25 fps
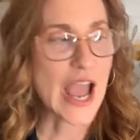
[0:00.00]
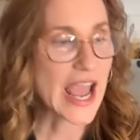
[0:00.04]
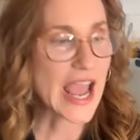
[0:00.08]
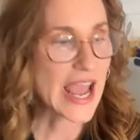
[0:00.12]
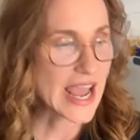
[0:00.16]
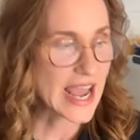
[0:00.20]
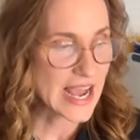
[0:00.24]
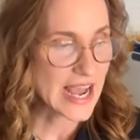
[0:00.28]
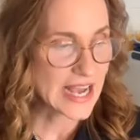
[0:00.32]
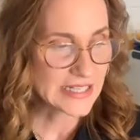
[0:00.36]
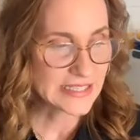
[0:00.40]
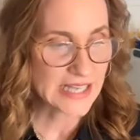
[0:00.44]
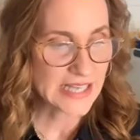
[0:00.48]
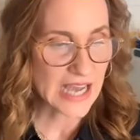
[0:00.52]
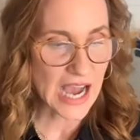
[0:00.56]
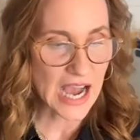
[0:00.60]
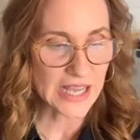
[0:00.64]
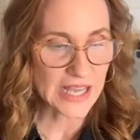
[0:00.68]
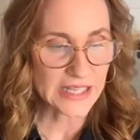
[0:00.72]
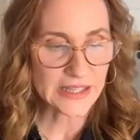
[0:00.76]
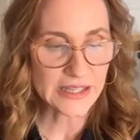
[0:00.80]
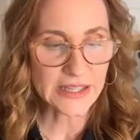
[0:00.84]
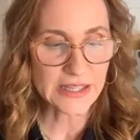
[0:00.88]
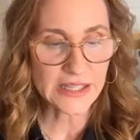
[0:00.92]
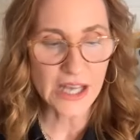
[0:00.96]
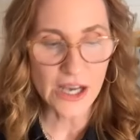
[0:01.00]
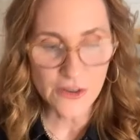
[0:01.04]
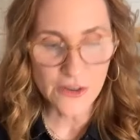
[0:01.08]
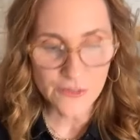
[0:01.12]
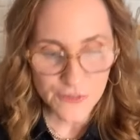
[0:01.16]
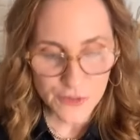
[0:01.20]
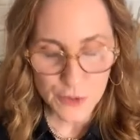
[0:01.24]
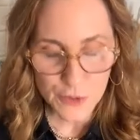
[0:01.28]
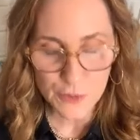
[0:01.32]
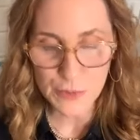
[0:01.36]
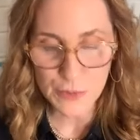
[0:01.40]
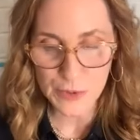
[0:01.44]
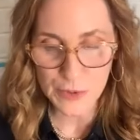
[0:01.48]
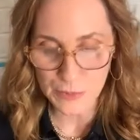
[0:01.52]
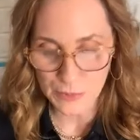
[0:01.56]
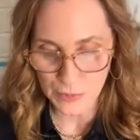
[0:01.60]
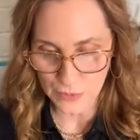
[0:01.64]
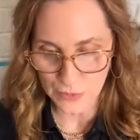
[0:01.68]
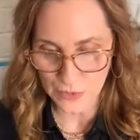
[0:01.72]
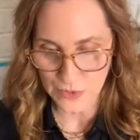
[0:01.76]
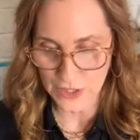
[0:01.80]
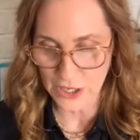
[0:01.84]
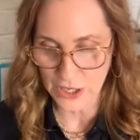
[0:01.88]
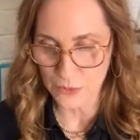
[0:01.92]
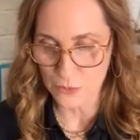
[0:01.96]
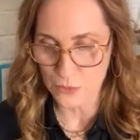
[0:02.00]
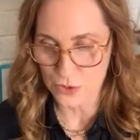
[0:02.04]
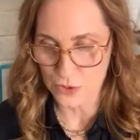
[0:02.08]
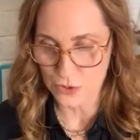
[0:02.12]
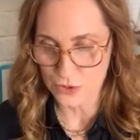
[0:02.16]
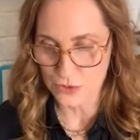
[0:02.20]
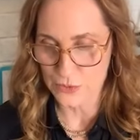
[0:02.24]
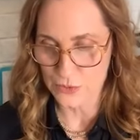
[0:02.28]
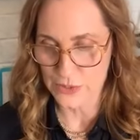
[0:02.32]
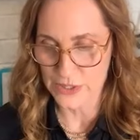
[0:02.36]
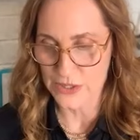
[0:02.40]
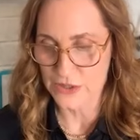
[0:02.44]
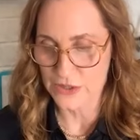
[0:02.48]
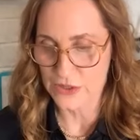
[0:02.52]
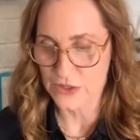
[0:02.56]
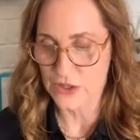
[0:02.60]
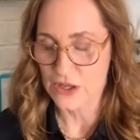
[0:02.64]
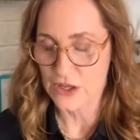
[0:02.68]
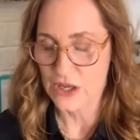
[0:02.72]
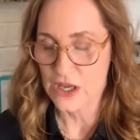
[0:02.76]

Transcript: And I loved the people that I worked with.